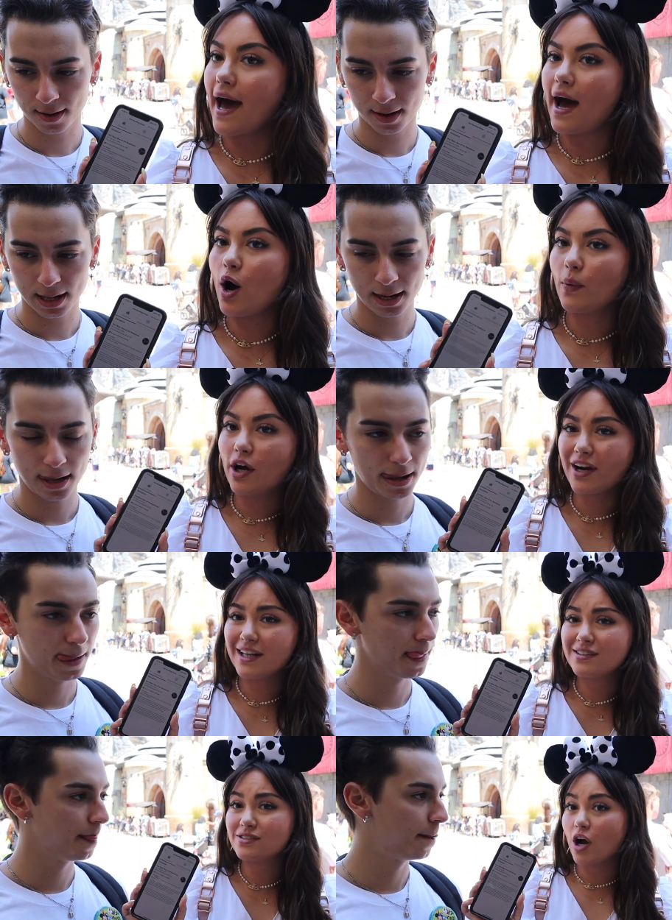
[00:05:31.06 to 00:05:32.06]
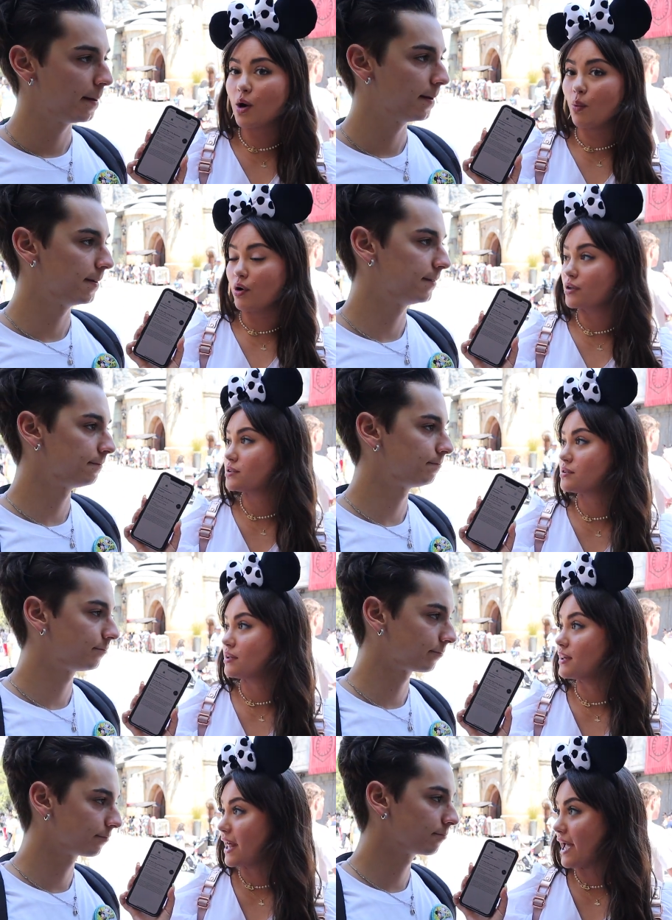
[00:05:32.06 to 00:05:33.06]
Speaker 1: now we are in Star Wars
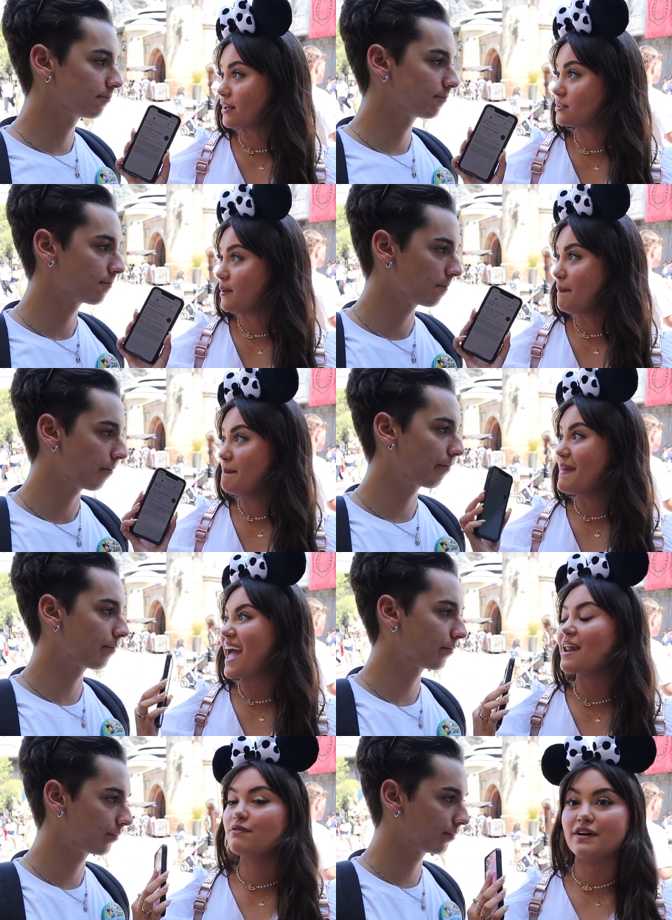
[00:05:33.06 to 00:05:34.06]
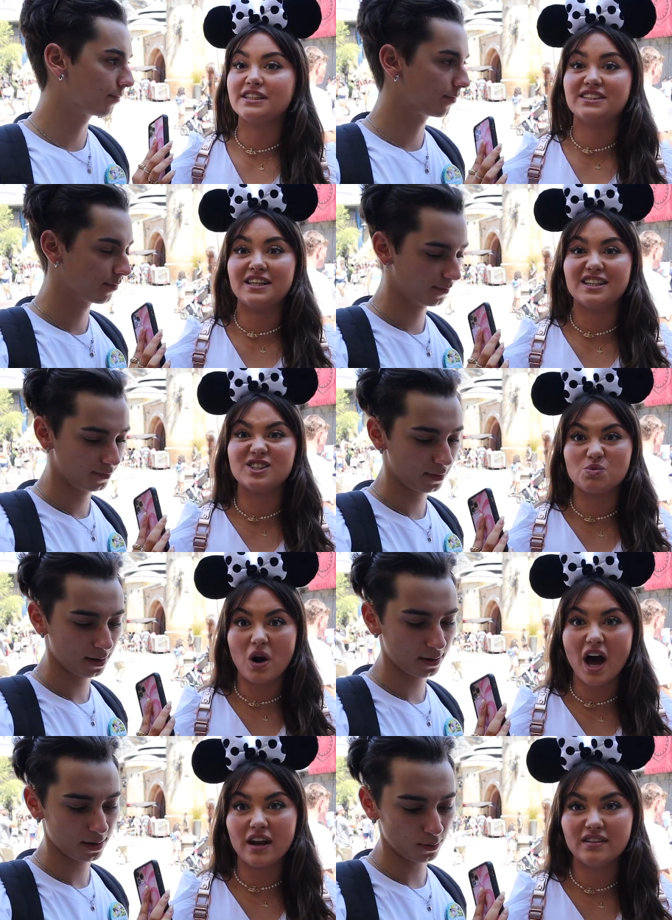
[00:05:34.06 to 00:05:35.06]
land, manifesting this
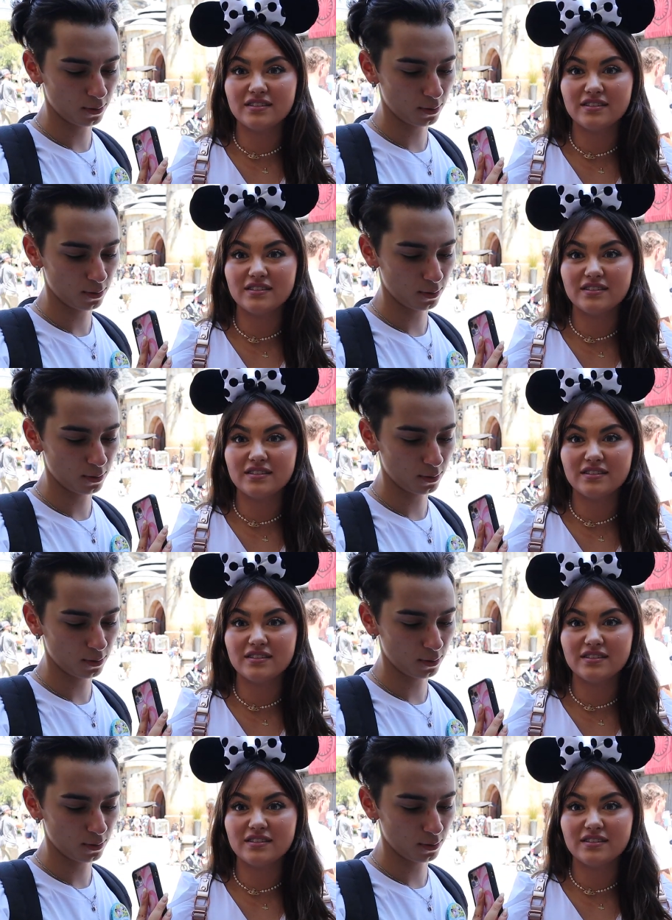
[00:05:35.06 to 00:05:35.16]
ride.